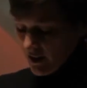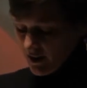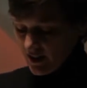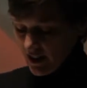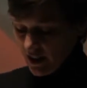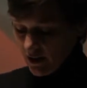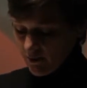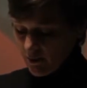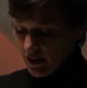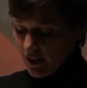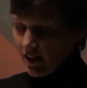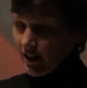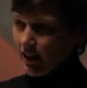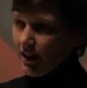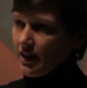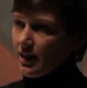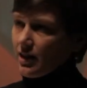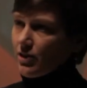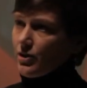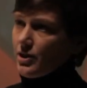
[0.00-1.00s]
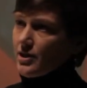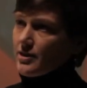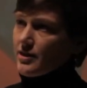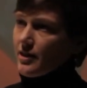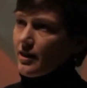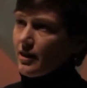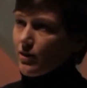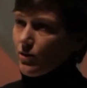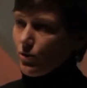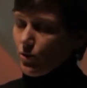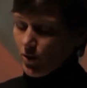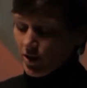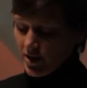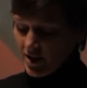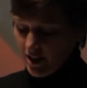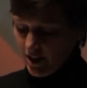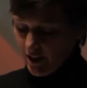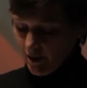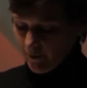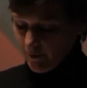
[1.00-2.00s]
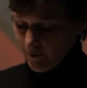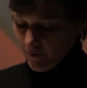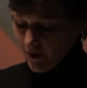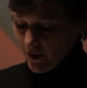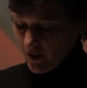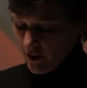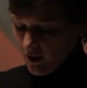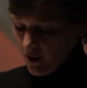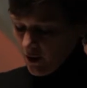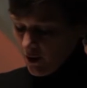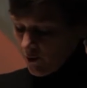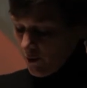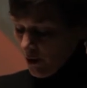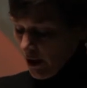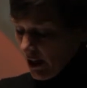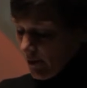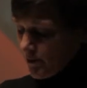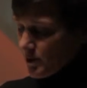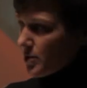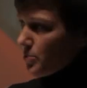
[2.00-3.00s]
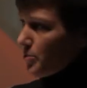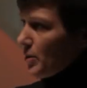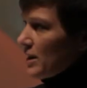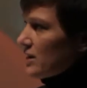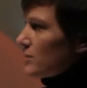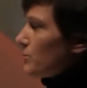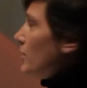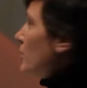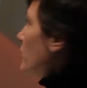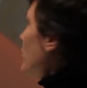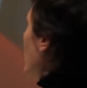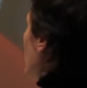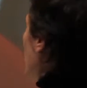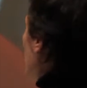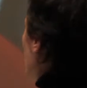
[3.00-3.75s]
happening and increasing all the time. Perhaps the best well-known